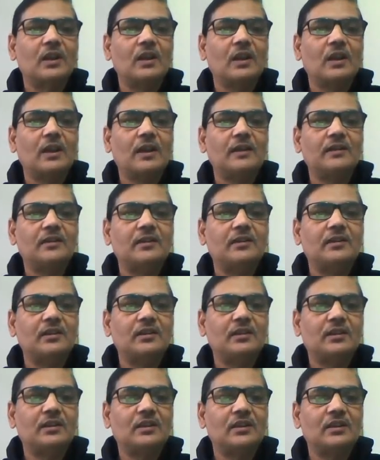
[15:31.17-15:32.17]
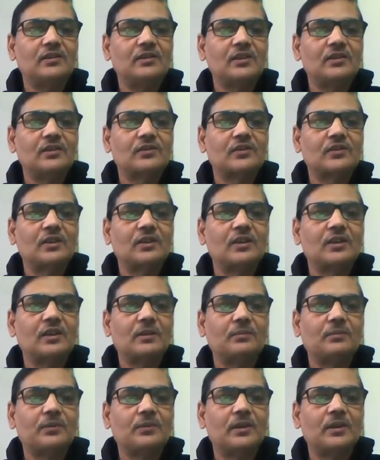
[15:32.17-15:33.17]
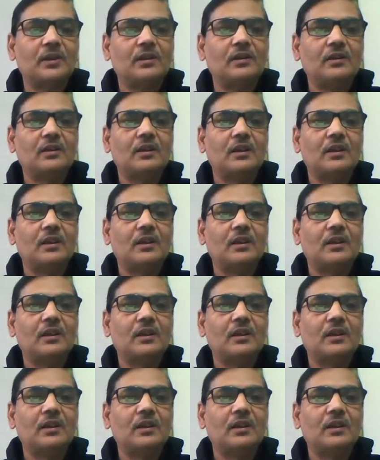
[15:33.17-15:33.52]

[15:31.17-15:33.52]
and it increases in April,